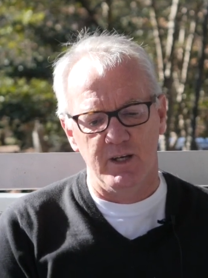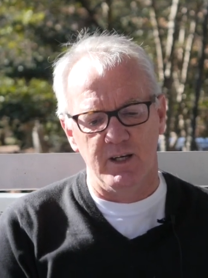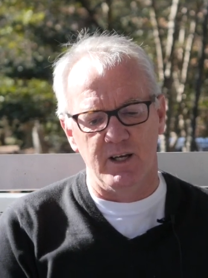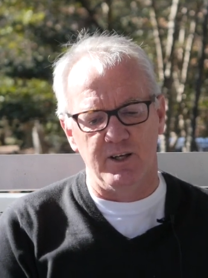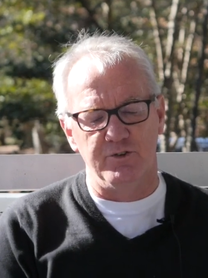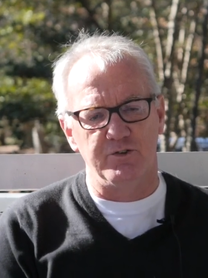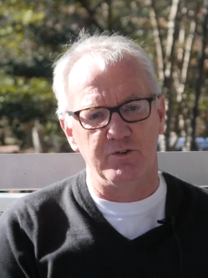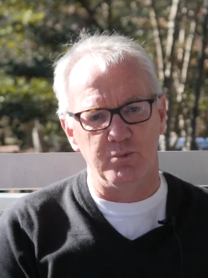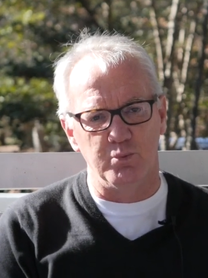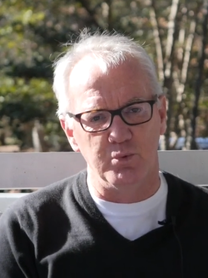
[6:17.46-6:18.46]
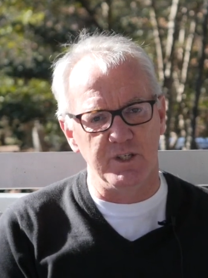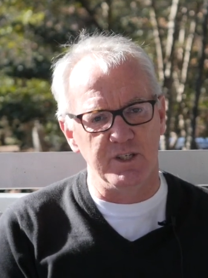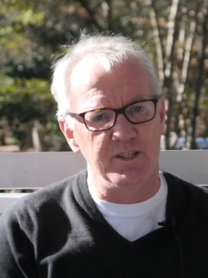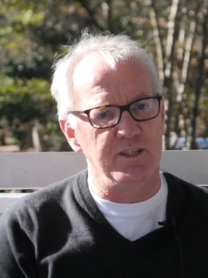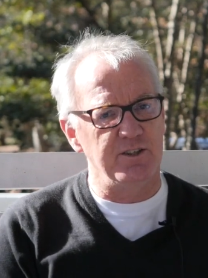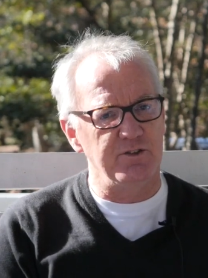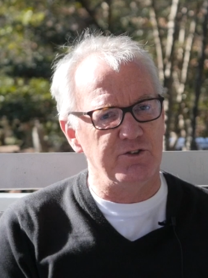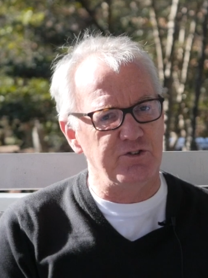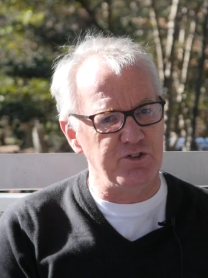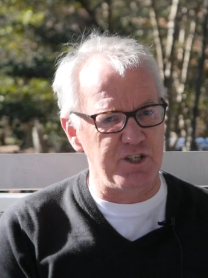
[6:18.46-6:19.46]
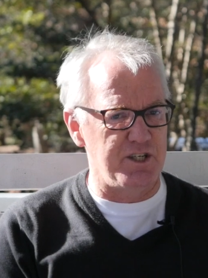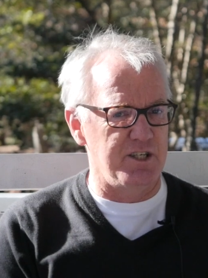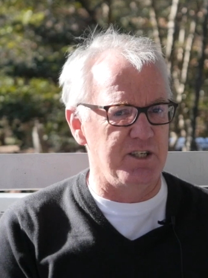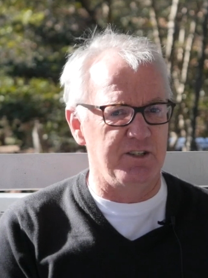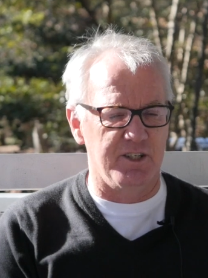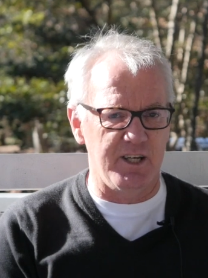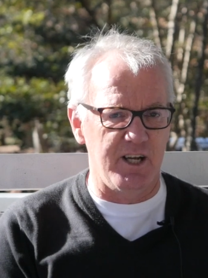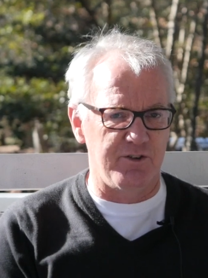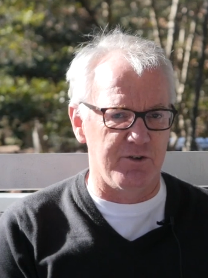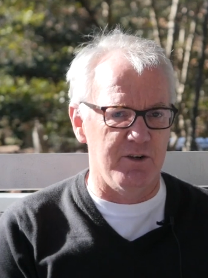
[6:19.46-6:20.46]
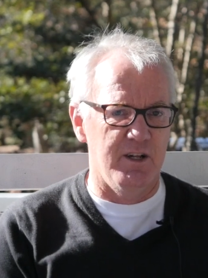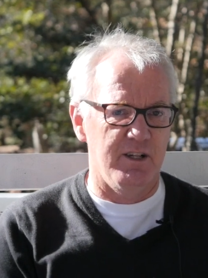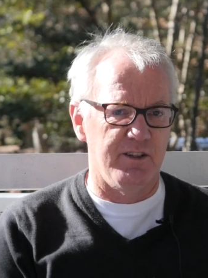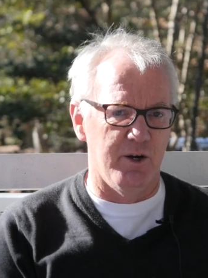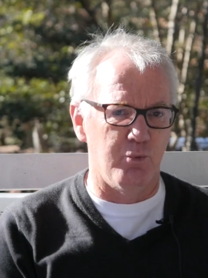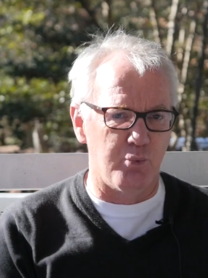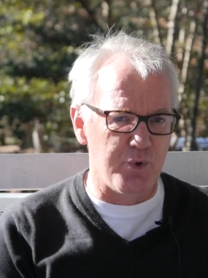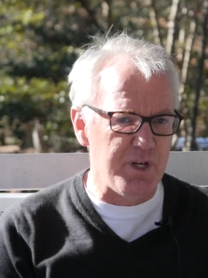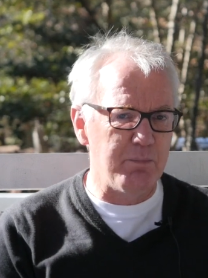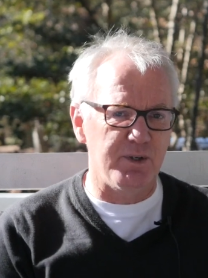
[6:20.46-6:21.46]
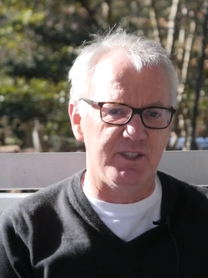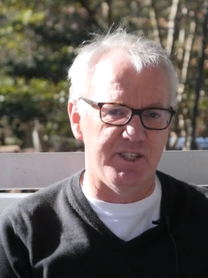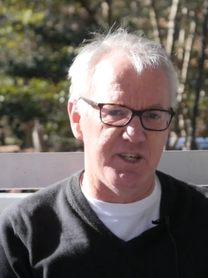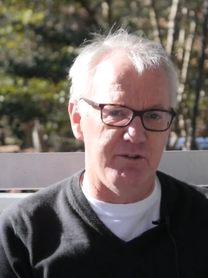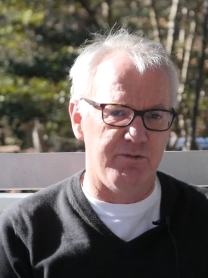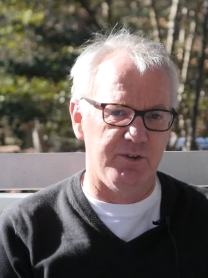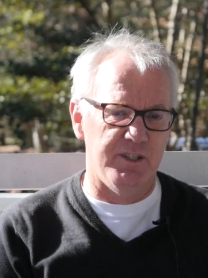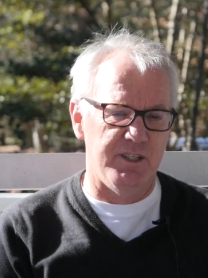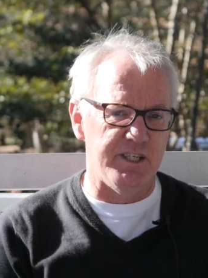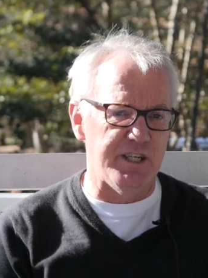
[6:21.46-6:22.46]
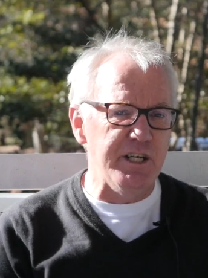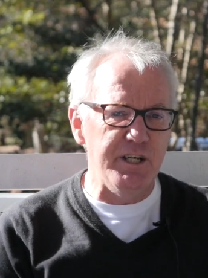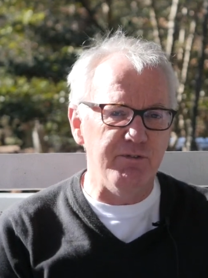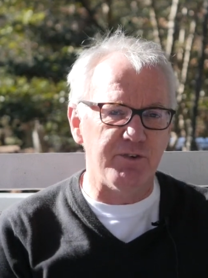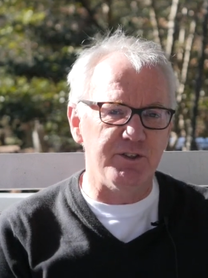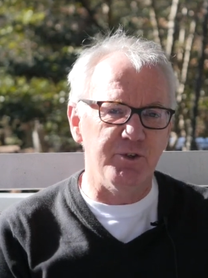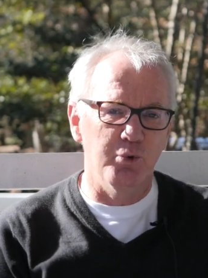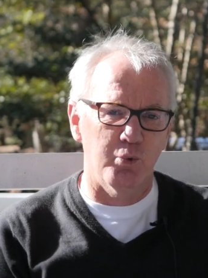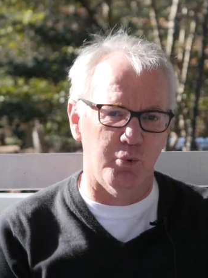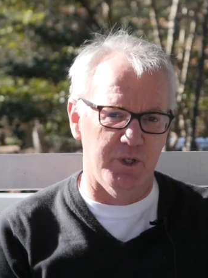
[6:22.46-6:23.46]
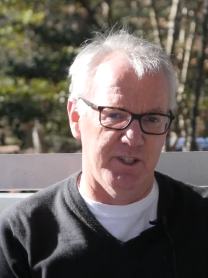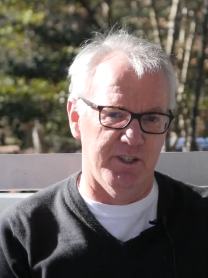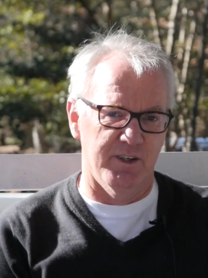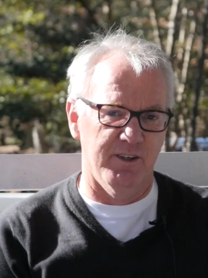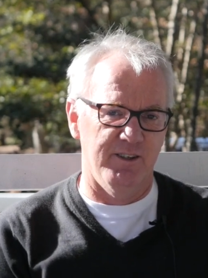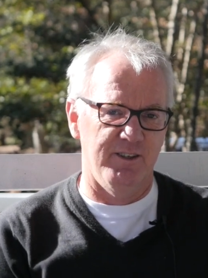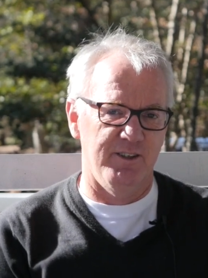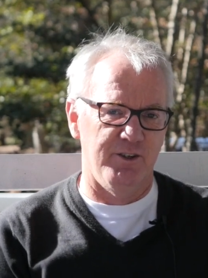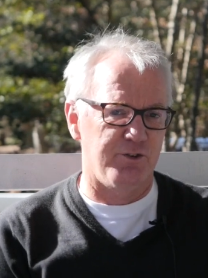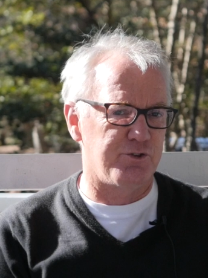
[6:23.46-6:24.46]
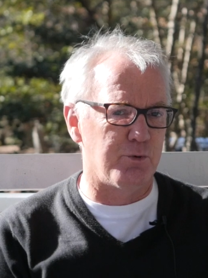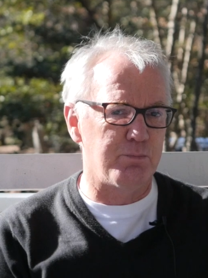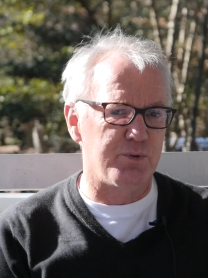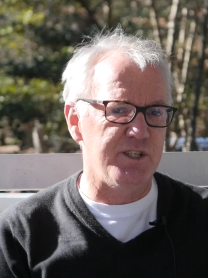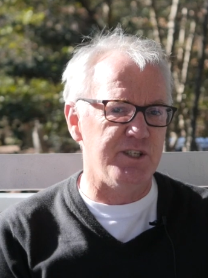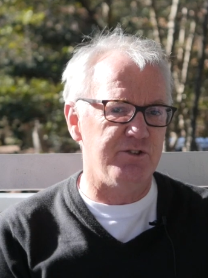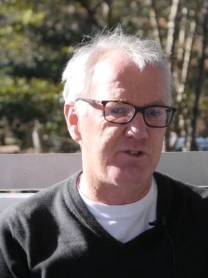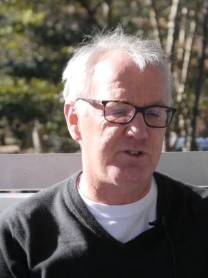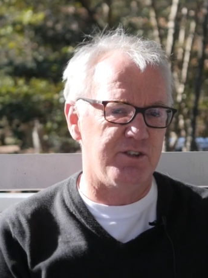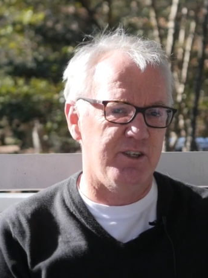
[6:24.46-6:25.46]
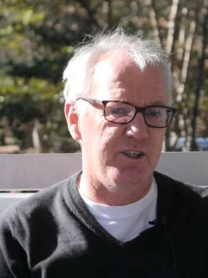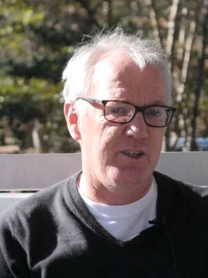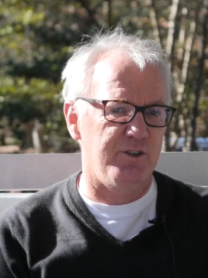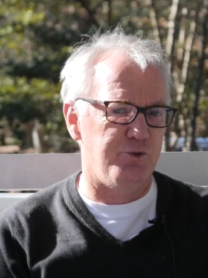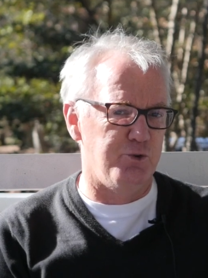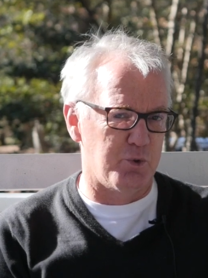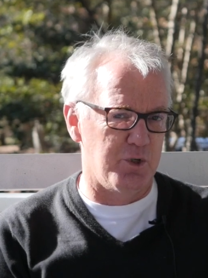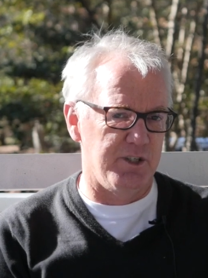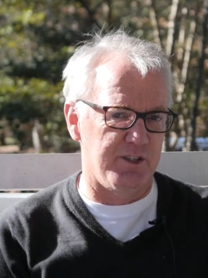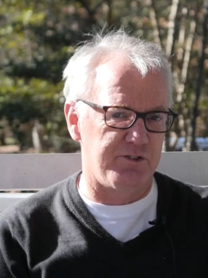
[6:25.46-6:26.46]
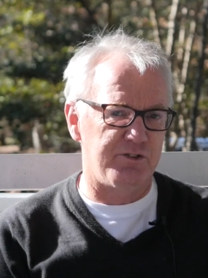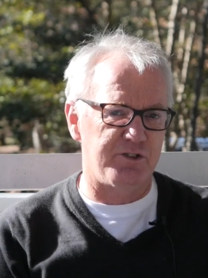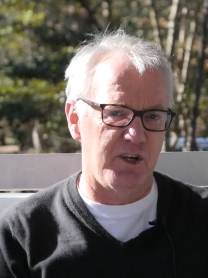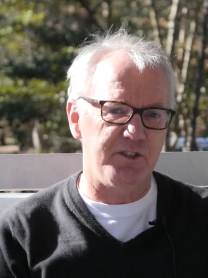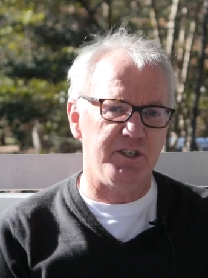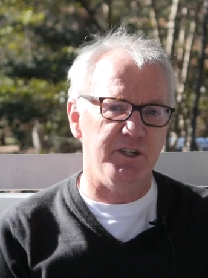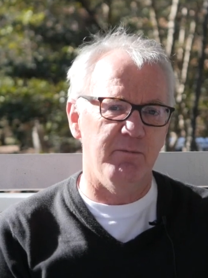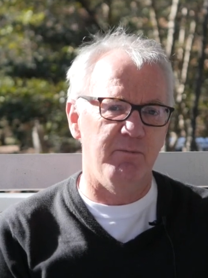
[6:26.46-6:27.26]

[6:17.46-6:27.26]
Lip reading: as we say together that we believe even when. So please join us Sunday